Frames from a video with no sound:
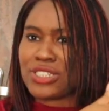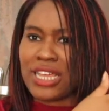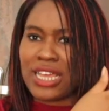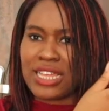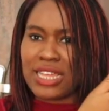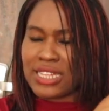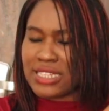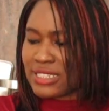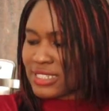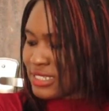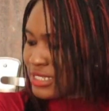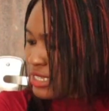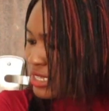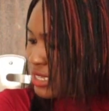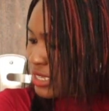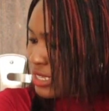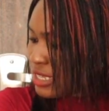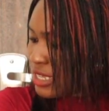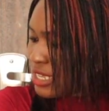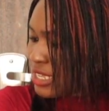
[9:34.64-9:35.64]
on
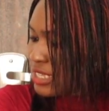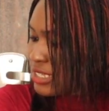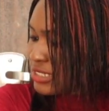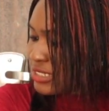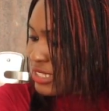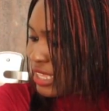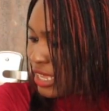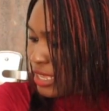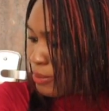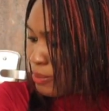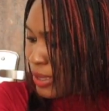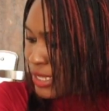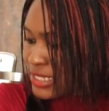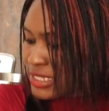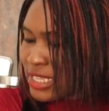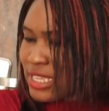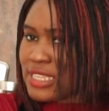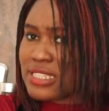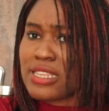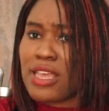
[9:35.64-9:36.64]

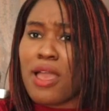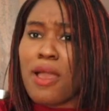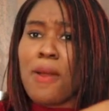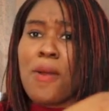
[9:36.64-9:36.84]
anti-diabetics.